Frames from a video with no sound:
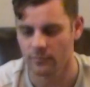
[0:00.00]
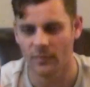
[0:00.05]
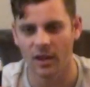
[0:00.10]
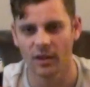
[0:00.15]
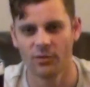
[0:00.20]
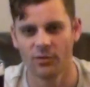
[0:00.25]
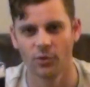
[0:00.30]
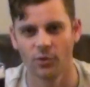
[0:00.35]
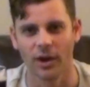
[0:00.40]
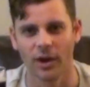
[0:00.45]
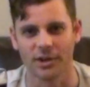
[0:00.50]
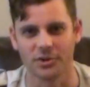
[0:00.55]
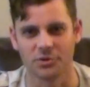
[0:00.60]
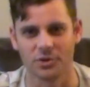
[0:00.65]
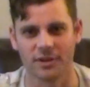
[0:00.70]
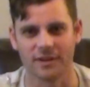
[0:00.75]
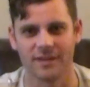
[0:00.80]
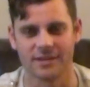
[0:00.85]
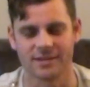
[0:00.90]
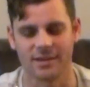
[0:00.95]
before I
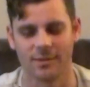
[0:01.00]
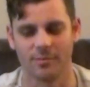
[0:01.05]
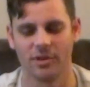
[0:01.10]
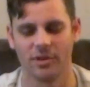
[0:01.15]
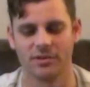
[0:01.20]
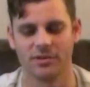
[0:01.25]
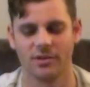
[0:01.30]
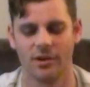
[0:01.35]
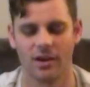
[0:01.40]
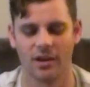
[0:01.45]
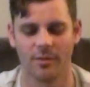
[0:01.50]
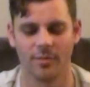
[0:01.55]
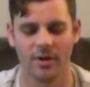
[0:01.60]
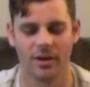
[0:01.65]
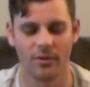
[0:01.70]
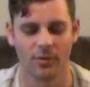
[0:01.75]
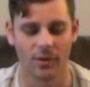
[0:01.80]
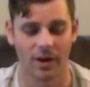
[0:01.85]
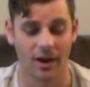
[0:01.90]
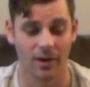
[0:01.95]
drink this, I'm going to talk
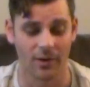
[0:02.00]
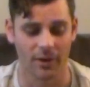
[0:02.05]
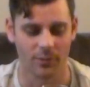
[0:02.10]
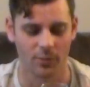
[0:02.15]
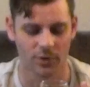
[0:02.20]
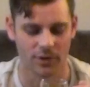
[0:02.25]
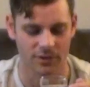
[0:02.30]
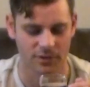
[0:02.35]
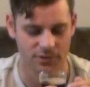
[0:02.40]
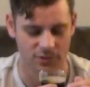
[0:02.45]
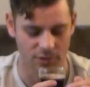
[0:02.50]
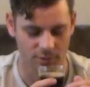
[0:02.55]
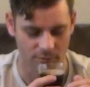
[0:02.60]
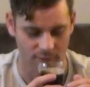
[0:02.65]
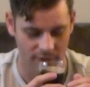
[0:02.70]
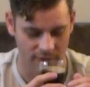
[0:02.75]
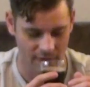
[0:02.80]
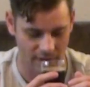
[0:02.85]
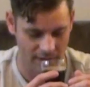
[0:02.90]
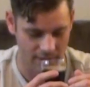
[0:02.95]
about how I would
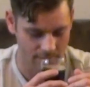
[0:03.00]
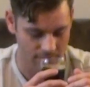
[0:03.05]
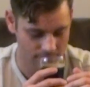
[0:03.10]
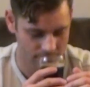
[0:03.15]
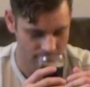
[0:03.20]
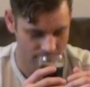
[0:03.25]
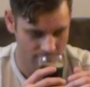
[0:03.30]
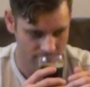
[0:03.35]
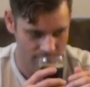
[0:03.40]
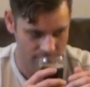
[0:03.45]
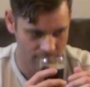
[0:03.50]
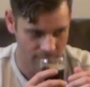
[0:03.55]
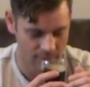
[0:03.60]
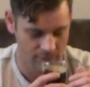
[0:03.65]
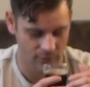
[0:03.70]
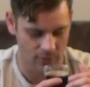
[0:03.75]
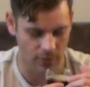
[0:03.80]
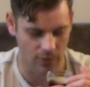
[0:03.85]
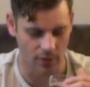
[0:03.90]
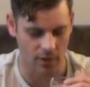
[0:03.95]
assume that they
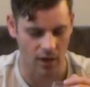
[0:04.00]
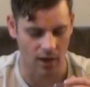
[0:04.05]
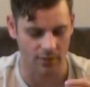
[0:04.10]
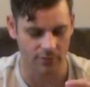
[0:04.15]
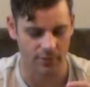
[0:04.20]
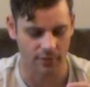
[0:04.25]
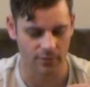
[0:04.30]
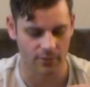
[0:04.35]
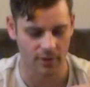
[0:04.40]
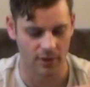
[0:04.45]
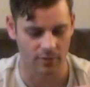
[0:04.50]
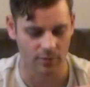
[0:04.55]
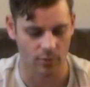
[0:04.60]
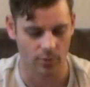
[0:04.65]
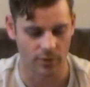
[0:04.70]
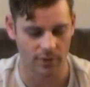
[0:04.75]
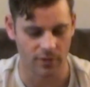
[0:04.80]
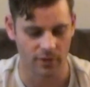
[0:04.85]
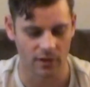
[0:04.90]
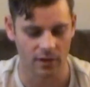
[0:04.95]
do the coffee flavor
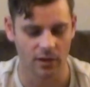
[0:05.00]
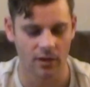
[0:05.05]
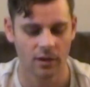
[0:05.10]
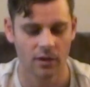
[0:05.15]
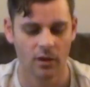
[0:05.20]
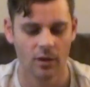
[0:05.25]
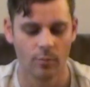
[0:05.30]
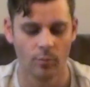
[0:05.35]
with it.